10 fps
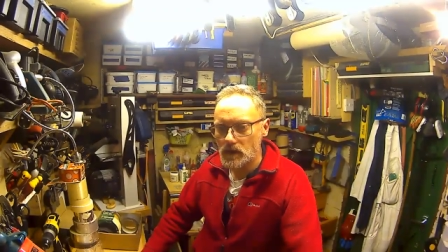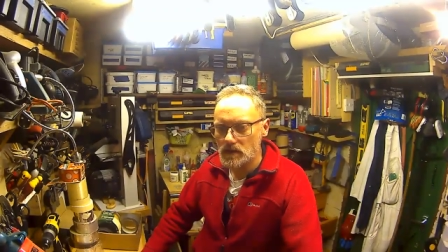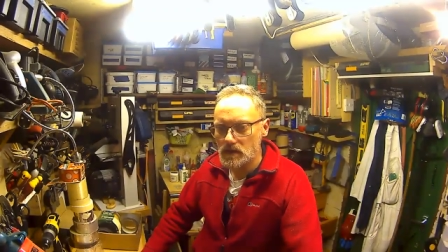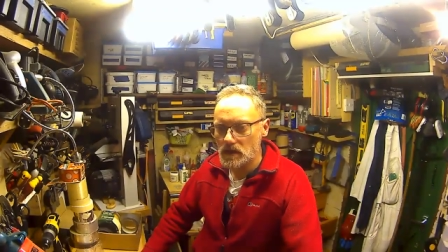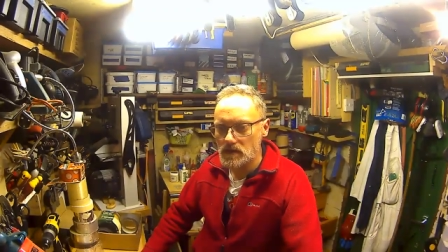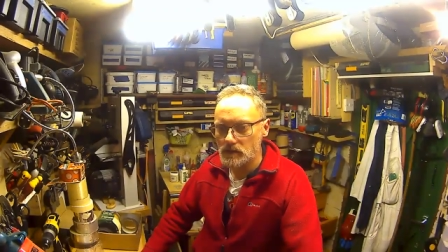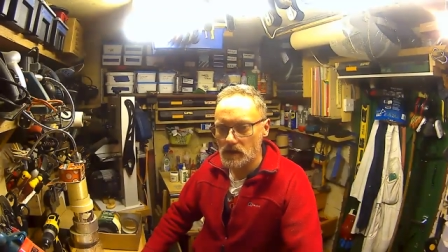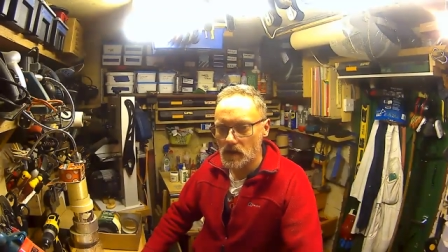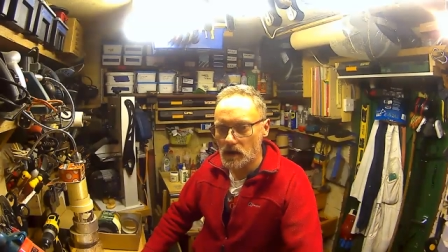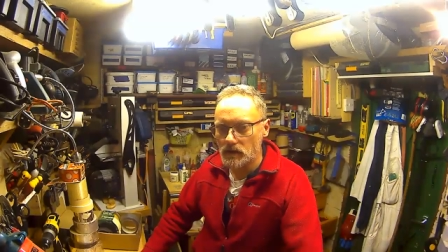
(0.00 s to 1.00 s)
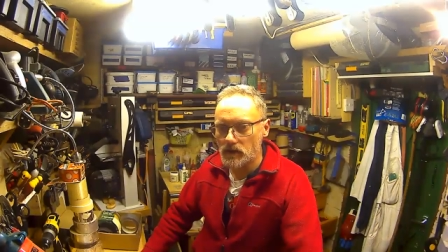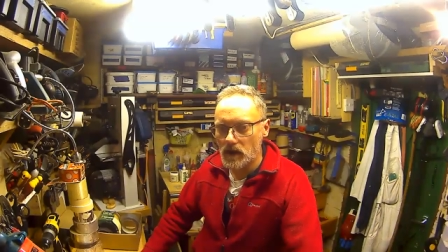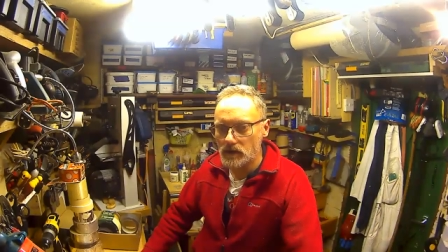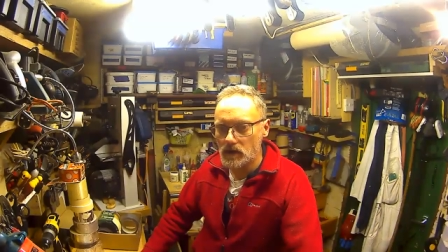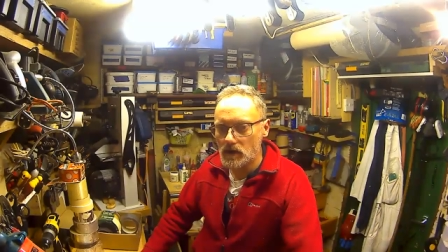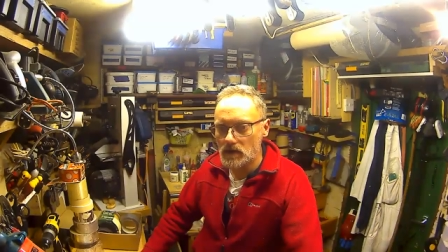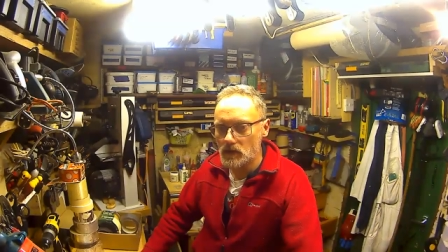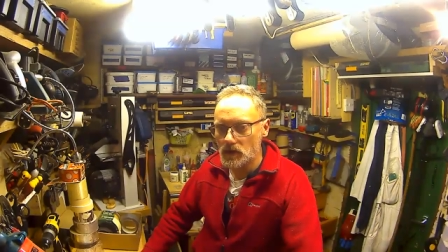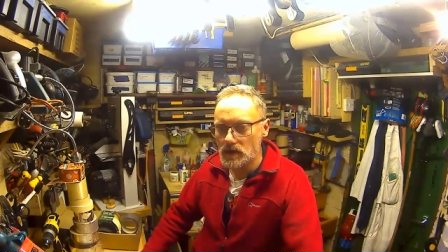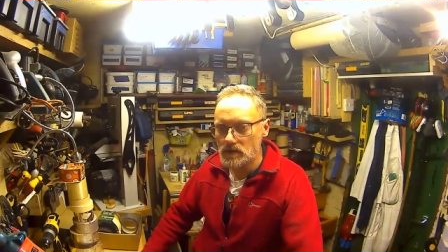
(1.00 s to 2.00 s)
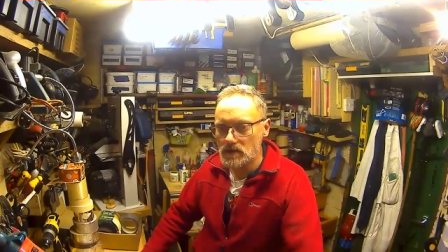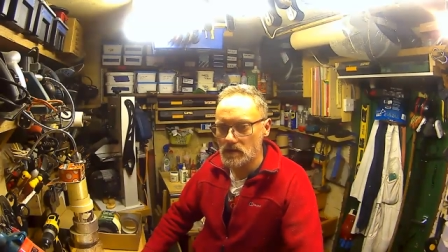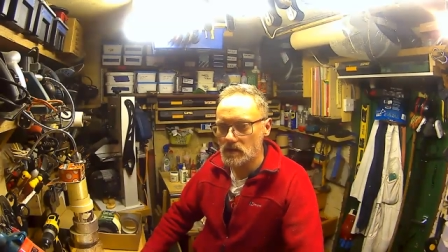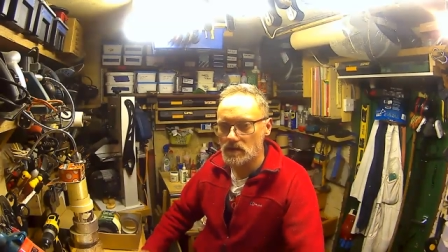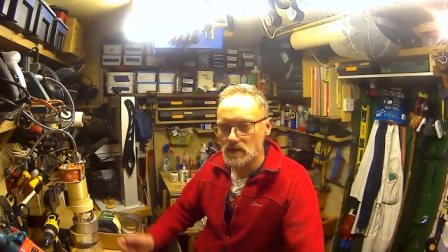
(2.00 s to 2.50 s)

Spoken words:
She gets up at like 5 o'clock in the morning, so that